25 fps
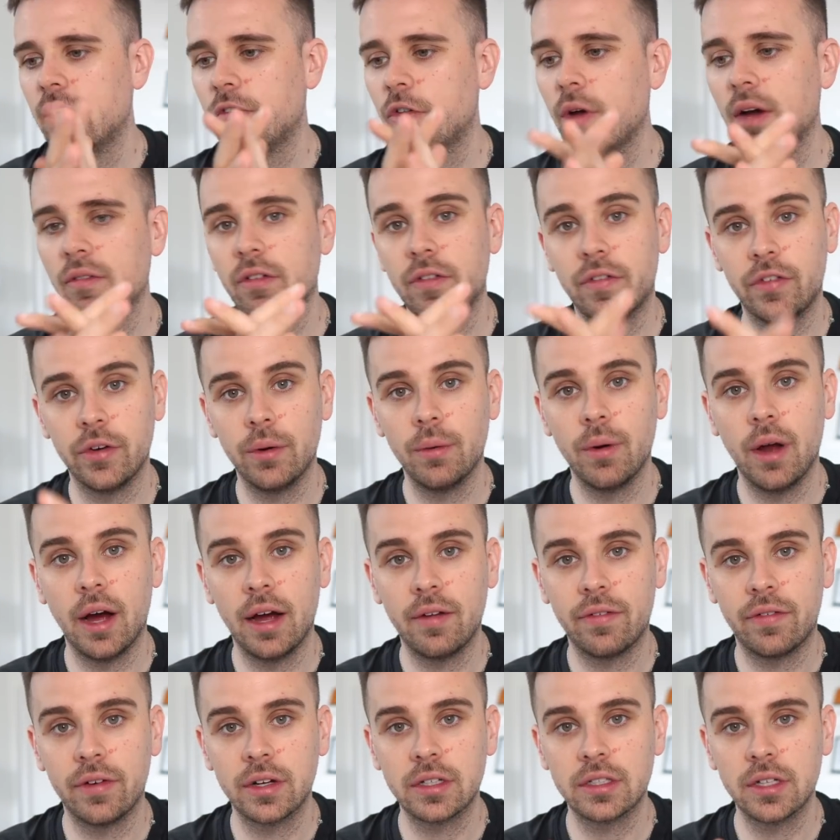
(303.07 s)
If you have a fuel
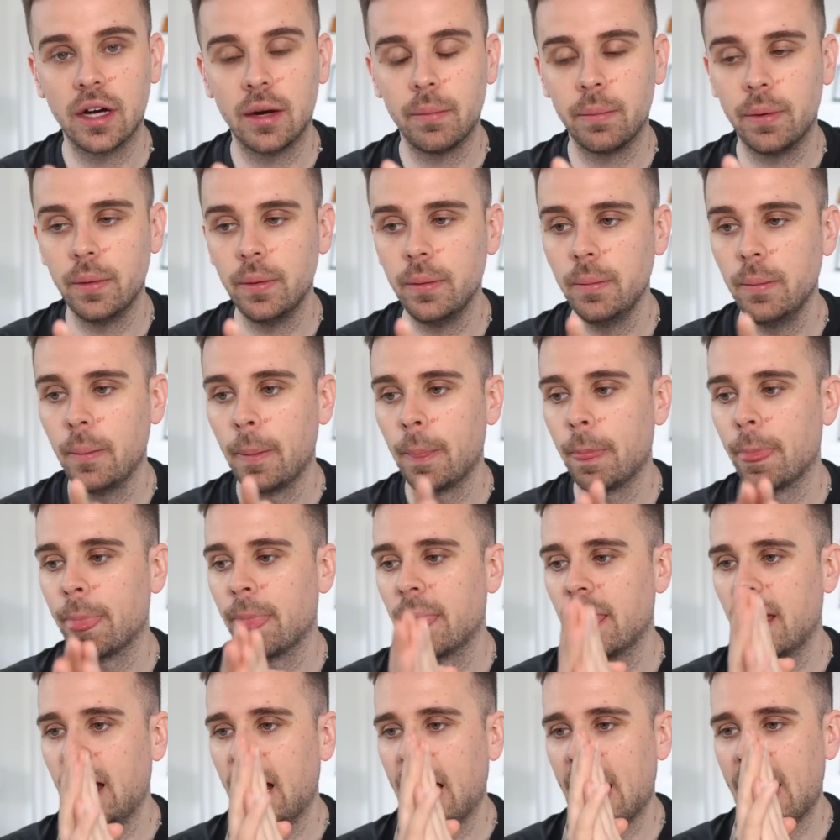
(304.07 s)
light, for example,
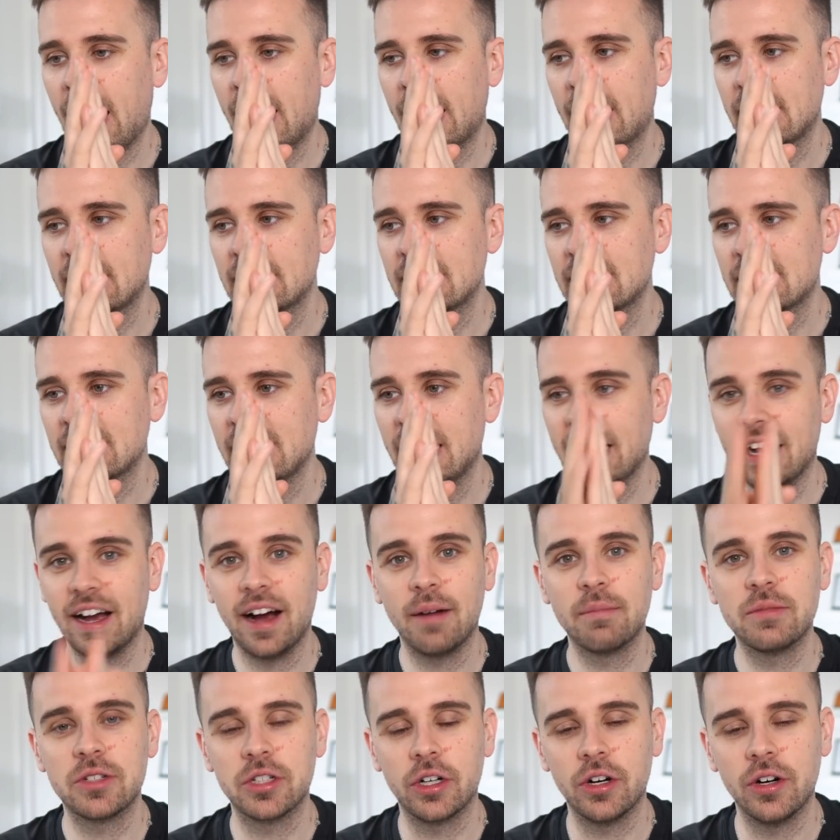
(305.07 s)
and it
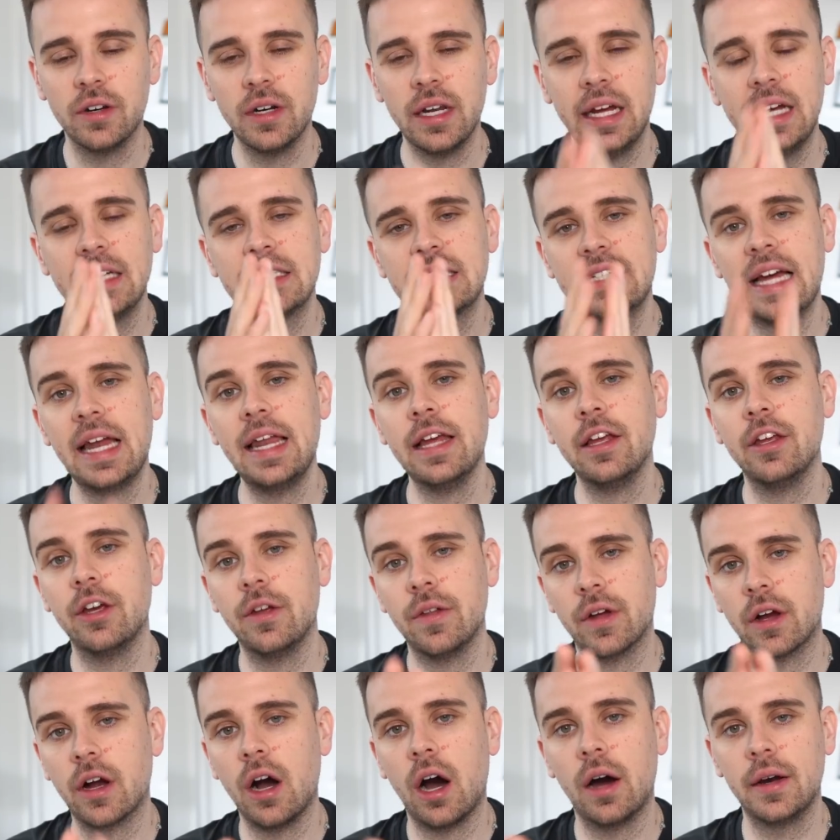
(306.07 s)
comes on, it's telling you
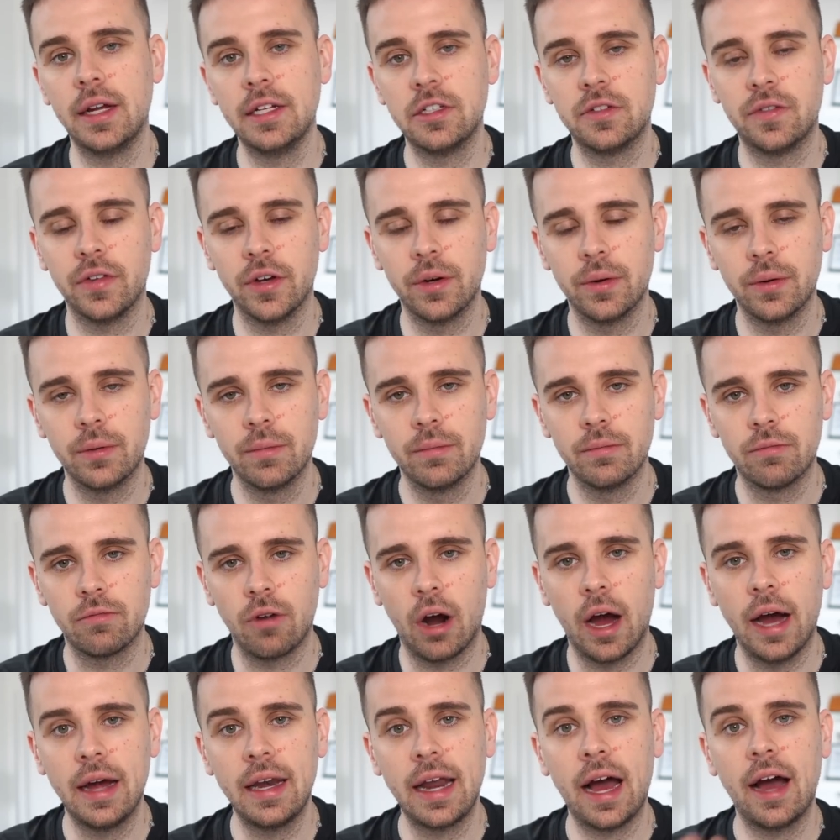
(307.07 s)
the car needs fuel,
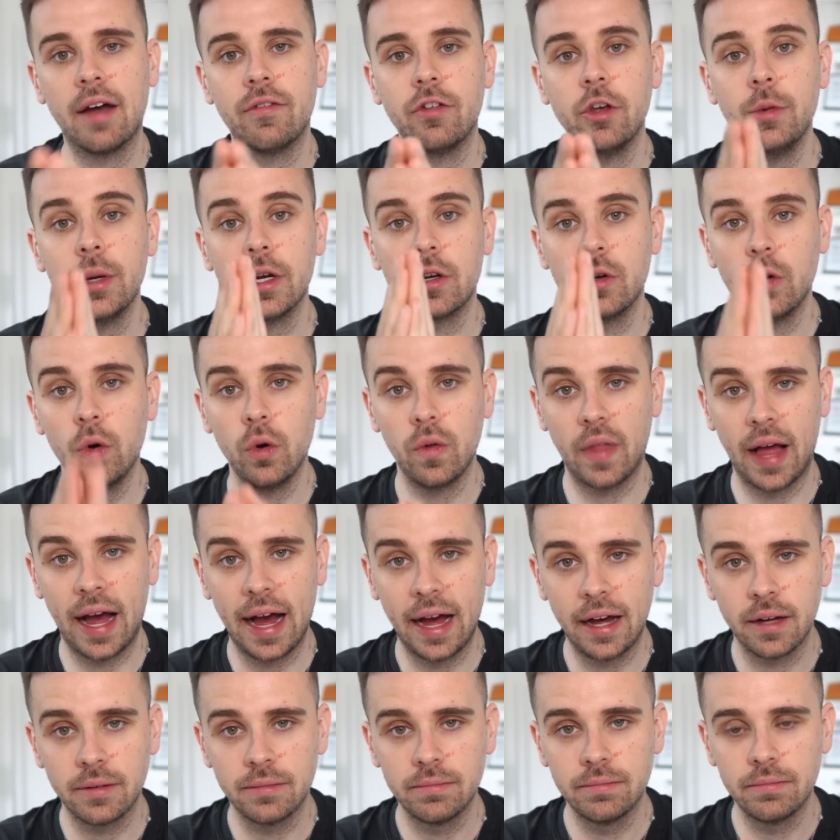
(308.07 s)
right? Now, if you ignore
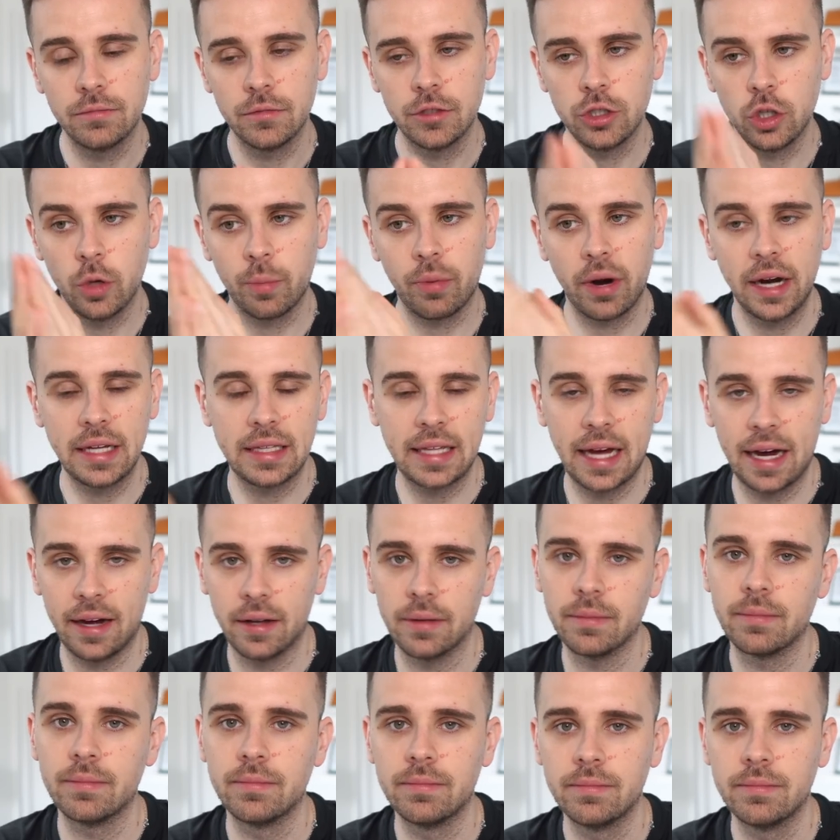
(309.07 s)
that, you'll break down.